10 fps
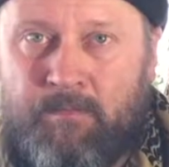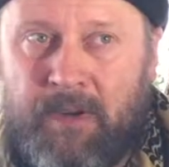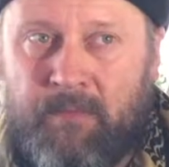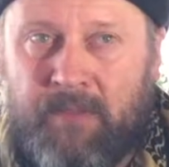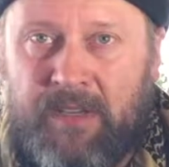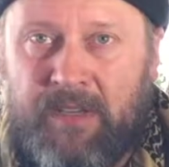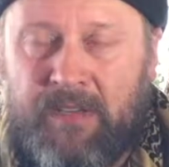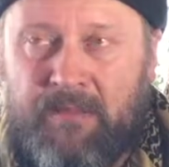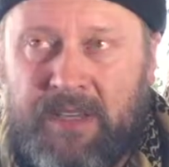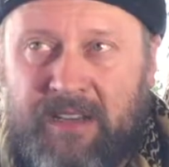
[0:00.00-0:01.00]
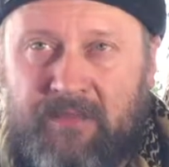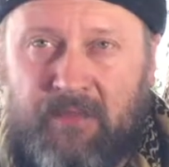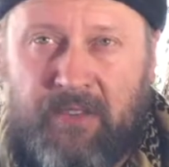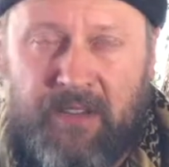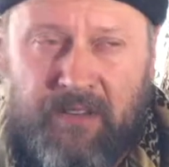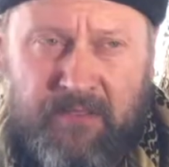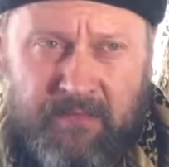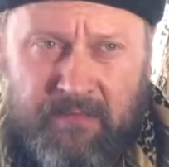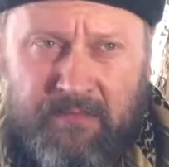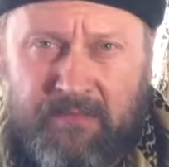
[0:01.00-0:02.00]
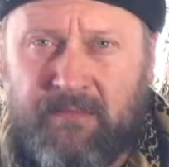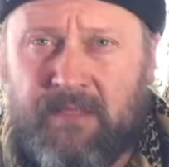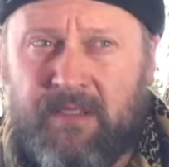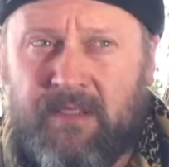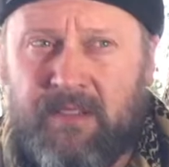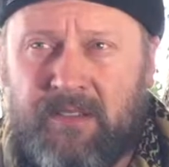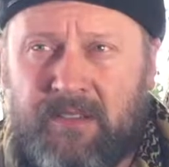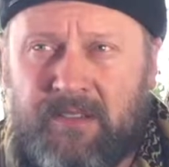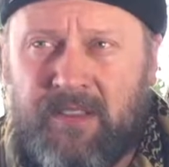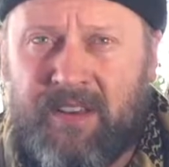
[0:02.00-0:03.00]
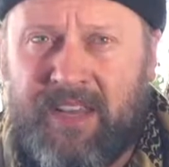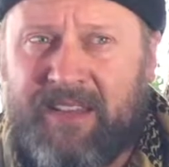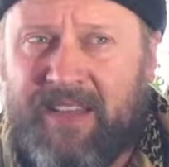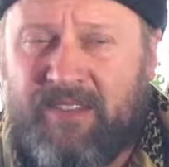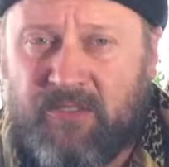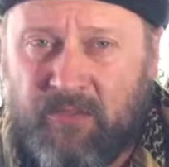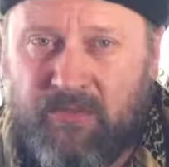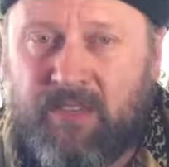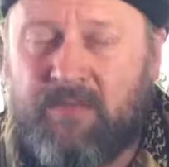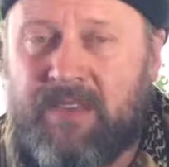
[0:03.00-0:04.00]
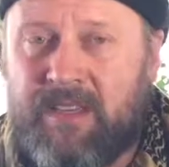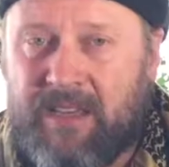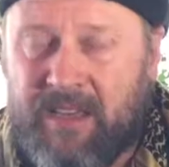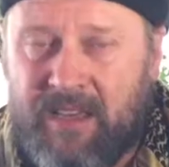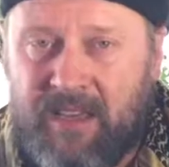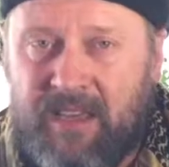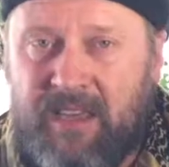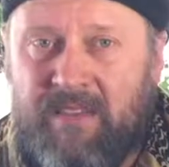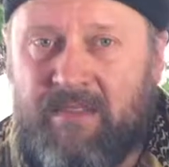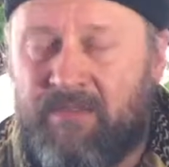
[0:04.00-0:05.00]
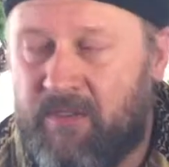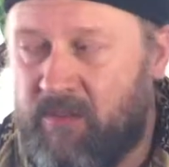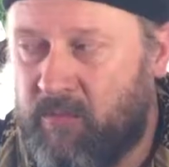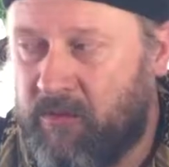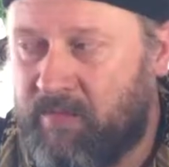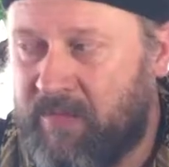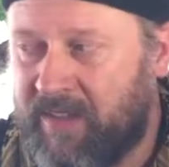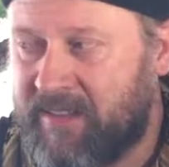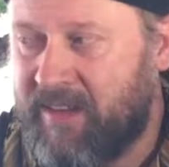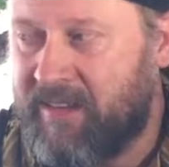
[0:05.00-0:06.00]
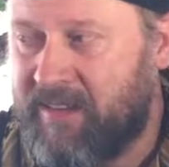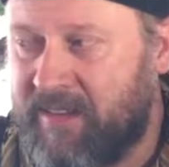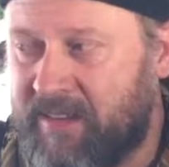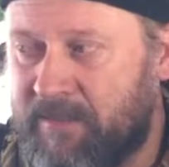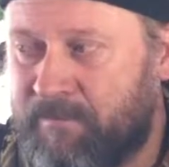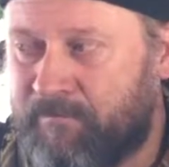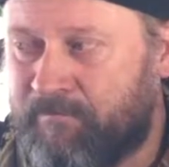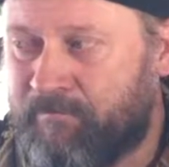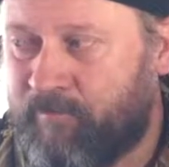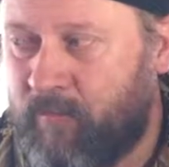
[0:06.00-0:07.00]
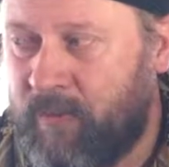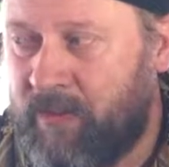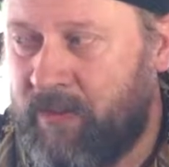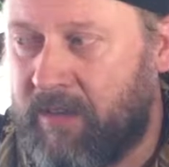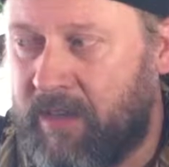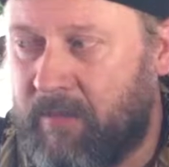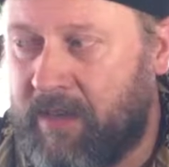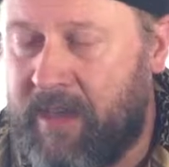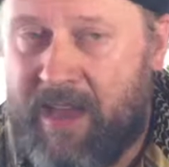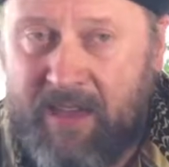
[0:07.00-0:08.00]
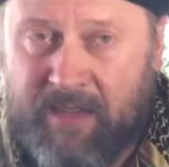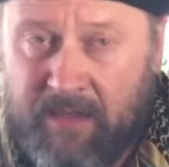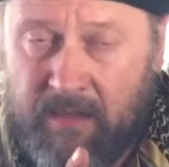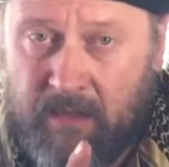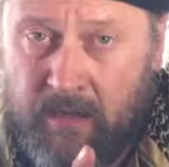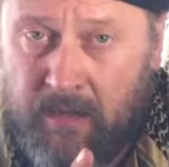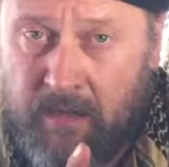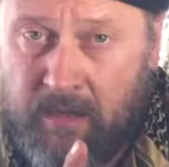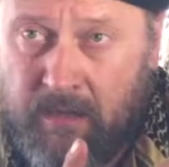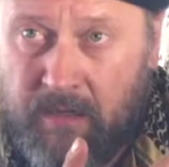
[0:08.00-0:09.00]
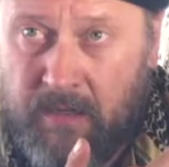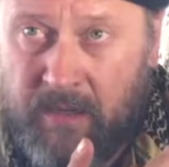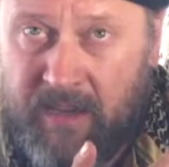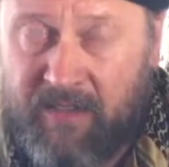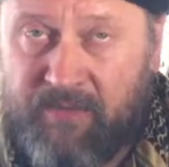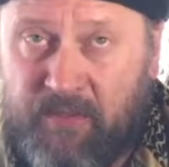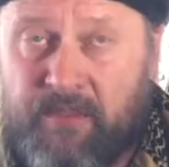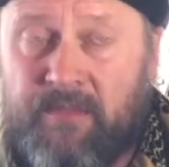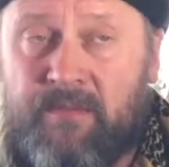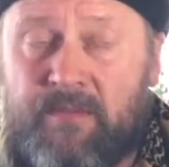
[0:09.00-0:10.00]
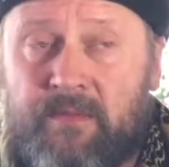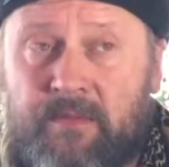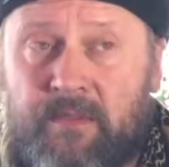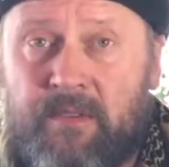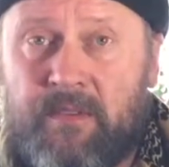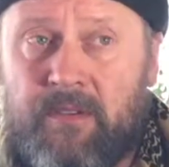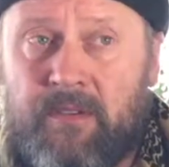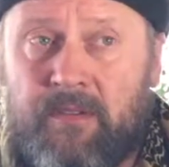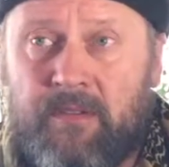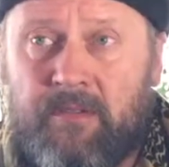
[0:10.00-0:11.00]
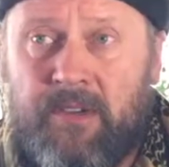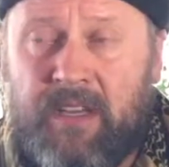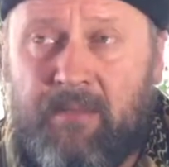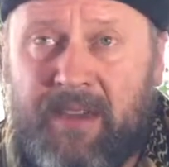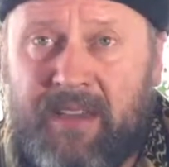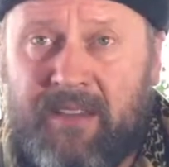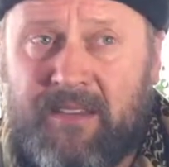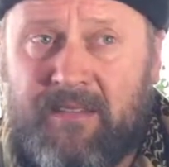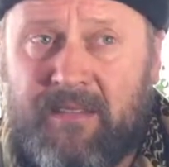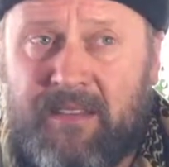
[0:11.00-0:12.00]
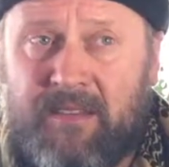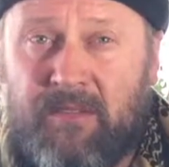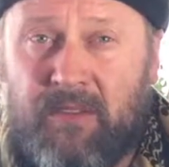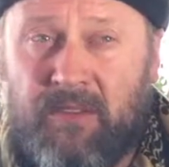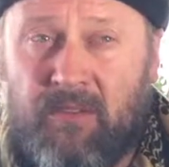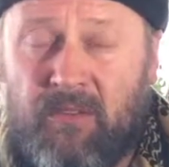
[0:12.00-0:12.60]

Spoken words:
but we're going to be here for another 7-8 days, so it's going to be even furthermore exciting things coming. And after we come back in